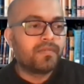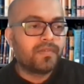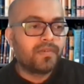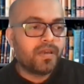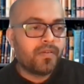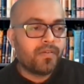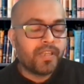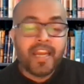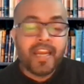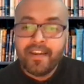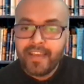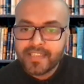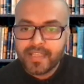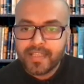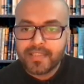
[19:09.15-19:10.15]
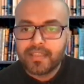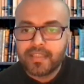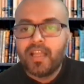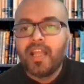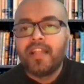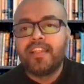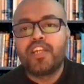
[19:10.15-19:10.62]
indexes
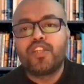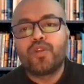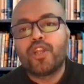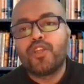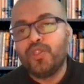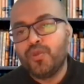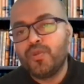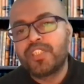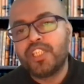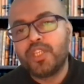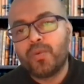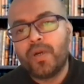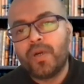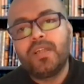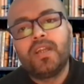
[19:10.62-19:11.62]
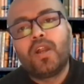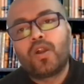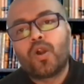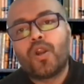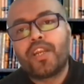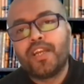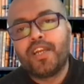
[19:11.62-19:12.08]
that you can use in your
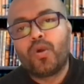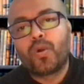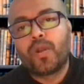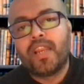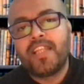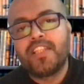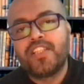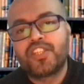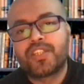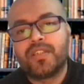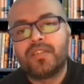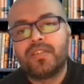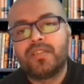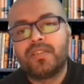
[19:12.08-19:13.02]
content localization.